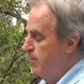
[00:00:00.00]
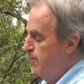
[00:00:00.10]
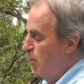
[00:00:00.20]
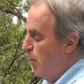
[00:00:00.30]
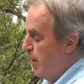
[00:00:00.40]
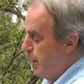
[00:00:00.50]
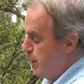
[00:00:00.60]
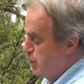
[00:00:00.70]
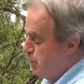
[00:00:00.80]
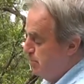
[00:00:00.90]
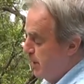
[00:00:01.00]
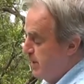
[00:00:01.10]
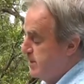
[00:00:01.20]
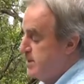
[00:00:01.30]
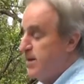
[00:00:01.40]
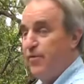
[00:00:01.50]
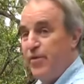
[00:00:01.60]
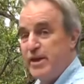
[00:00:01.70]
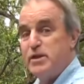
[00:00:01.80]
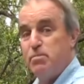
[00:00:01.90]
for each piece
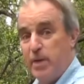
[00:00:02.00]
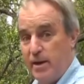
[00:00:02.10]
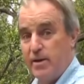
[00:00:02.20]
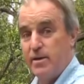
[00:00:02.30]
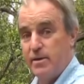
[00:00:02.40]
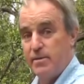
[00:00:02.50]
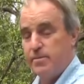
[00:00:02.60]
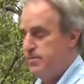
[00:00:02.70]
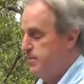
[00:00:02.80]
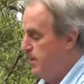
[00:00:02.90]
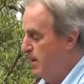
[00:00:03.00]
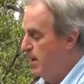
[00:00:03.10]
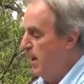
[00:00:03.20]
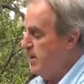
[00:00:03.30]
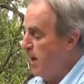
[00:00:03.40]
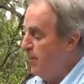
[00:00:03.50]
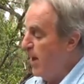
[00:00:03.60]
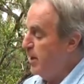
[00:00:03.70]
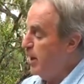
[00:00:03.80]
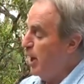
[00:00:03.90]
this big. Now
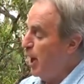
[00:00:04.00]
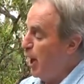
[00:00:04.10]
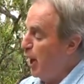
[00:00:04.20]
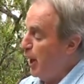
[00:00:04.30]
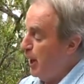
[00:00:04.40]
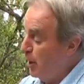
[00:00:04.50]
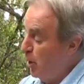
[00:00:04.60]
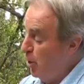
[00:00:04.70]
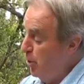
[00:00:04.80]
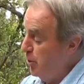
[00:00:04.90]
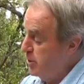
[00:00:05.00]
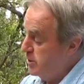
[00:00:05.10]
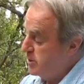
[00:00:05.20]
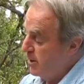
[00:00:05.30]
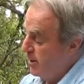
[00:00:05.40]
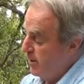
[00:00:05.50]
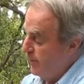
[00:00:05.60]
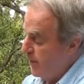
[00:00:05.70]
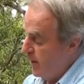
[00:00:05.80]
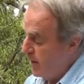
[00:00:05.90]
that includes
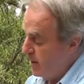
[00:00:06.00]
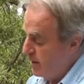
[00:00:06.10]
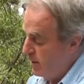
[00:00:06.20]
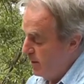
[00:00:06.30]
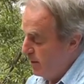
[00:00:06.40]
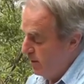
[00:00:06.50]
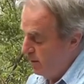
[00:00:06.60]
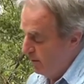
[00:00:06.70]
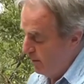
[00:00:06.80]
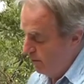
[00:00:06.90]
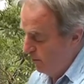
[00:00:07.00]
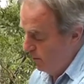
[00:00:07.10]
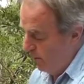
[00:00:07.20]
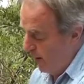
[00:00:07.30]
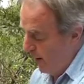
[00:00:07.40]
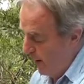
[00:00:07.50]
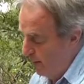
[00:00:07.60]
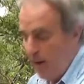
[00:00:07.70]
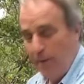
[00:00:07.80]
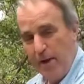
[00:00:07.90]
the
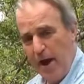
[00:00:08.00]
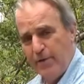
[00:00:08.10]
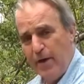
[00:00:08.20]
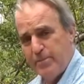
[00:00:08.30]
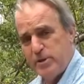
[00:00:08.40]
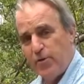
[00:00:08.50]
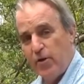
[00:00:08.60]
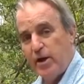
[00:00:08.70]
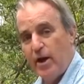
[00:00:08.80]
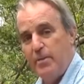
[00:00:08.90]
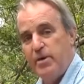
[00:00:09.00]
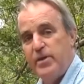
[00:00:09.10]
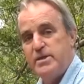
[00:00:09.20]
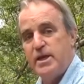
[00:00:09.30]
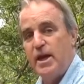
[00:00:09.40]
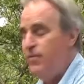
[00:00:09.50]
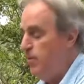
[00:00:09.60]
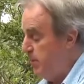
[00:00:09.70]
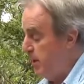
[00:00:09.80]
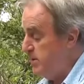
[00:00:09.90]
amount of atmospheric carbon that's in
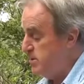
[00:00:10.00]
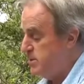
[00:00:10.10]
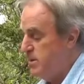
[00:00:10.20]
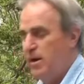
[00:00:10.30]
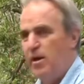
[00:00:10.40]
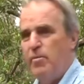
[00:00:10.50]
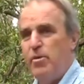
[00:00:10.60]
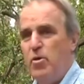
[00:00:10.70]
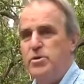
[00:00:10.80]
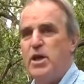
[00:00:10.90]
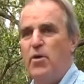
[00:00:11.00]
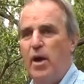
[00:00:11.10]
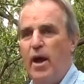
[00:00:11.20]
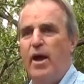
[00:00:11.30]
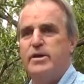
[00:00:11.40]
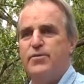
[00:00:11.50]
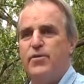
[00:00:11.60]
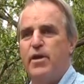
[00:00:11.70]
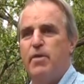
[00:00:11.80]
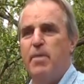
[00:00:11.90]
the piece, but also allows
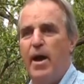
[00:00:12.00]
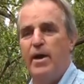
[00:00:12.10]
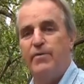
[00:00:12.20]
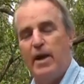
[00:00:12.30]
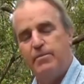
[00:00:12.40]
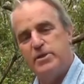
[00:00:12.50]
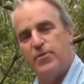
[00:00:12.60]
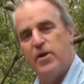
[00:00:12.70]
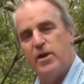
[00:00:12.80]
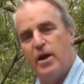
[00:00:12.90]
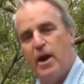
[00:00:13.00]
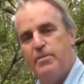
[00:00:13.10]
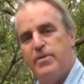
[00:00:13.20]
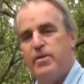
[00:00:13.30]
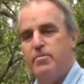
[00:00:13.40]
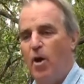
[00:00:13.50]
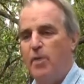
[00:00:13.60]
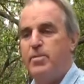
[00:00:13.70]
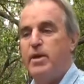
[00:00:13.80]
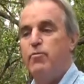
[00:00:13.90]
for the amount of atmospheric carbon that
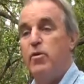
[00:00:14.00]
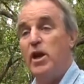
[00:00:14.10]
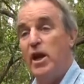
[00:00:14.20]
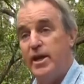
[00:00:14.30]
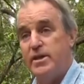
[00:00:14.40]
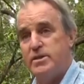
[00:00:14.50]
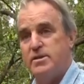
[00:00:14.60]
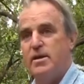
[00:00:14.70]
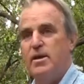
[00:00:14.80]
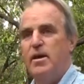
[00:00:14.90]
might be released